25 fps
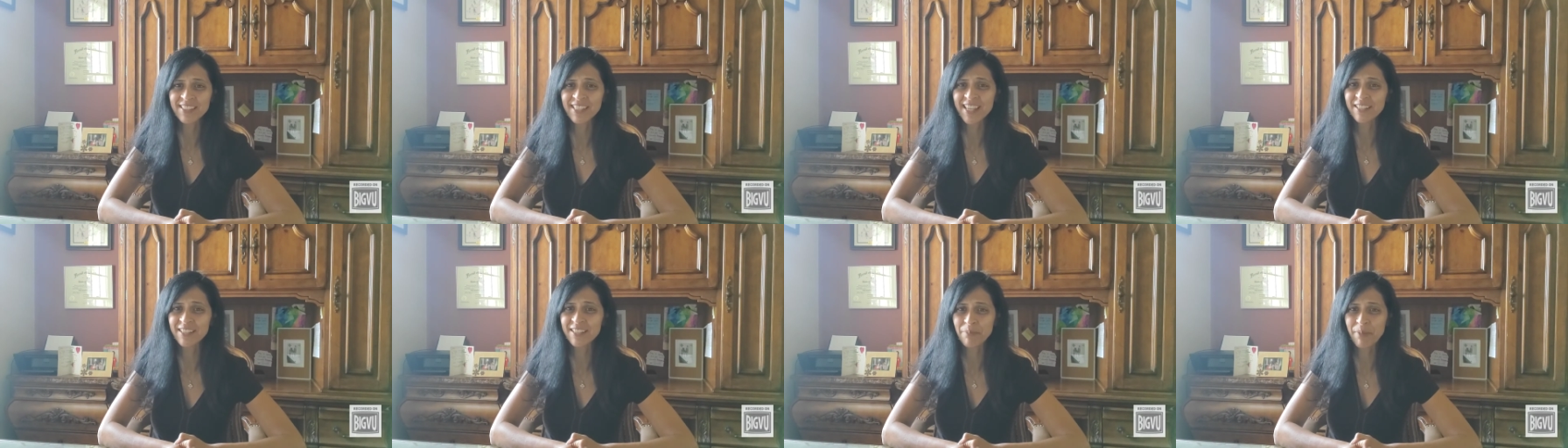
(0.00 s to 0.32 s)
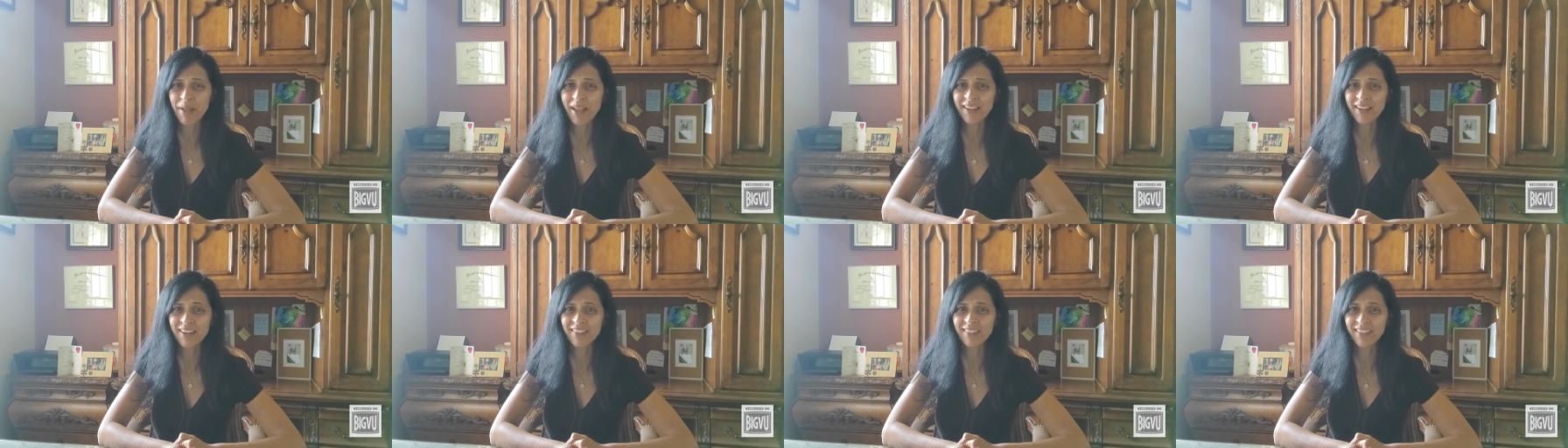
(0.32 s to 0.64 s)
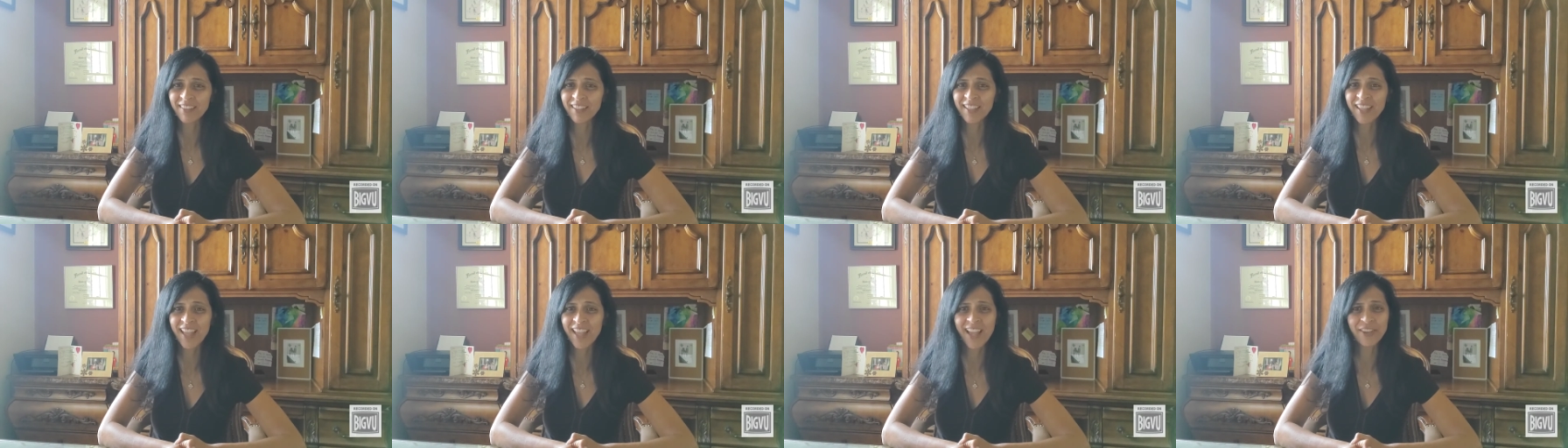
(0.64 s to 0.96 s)

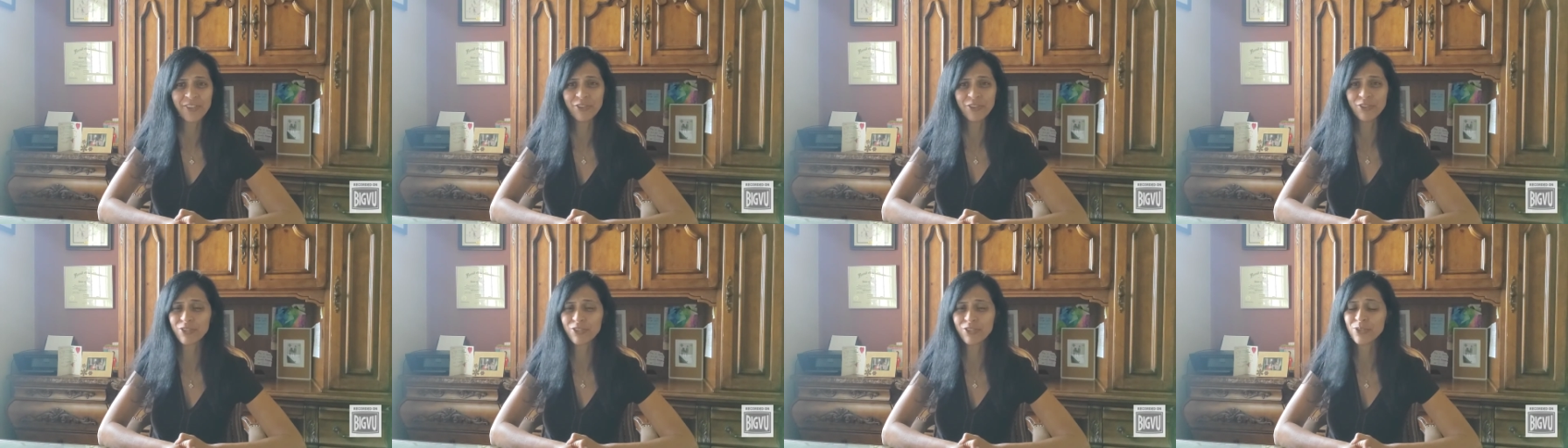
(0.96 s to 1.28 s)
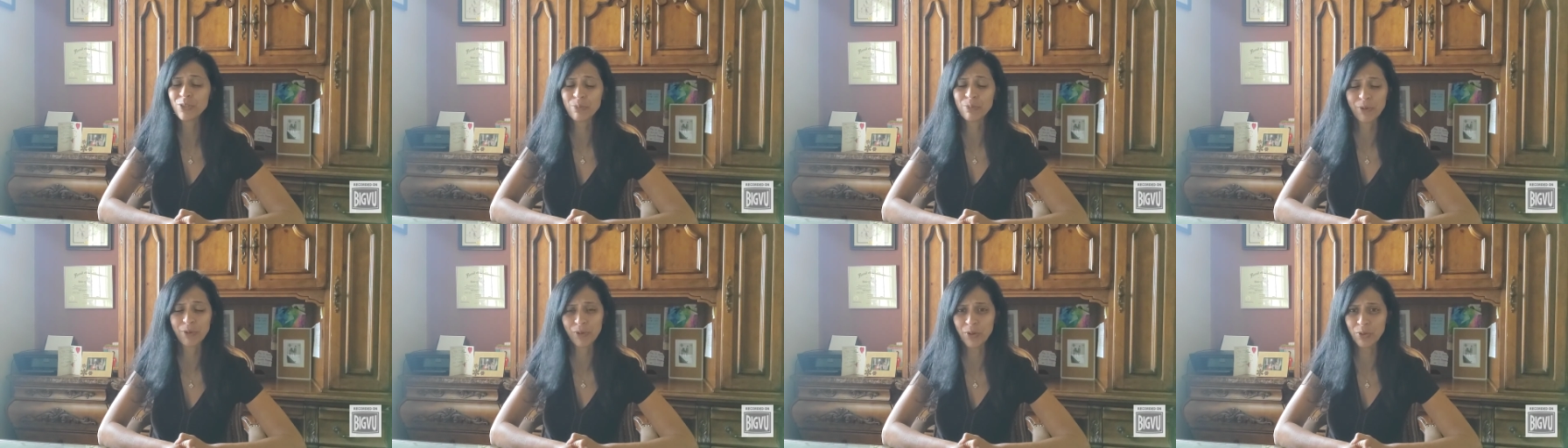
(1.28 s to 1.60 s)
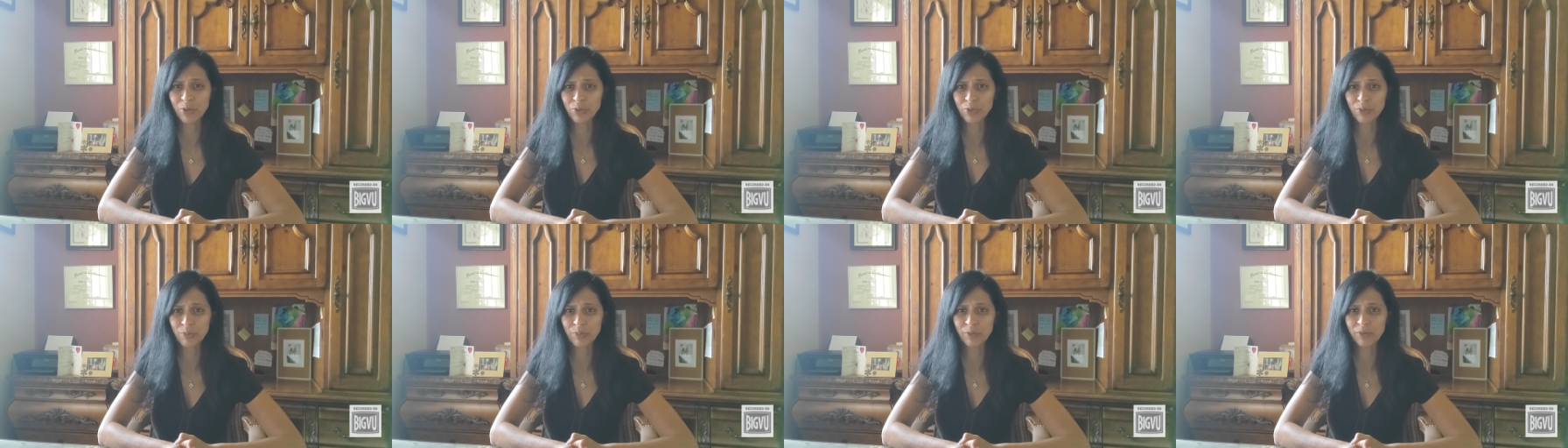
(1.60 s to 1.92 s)
independently and you're super
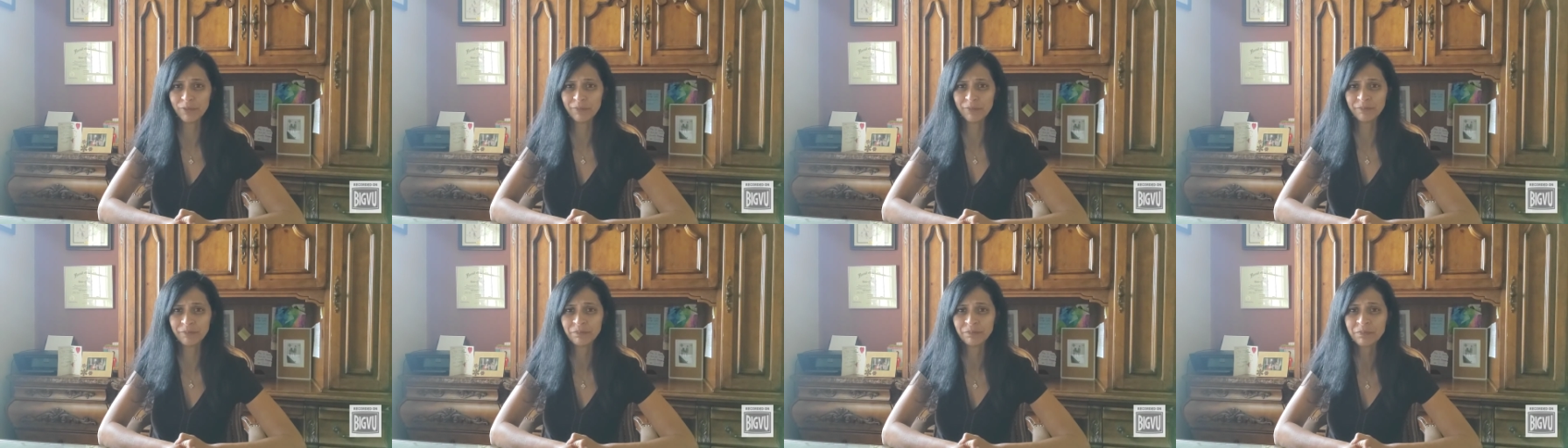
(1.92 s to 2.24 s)
coachable.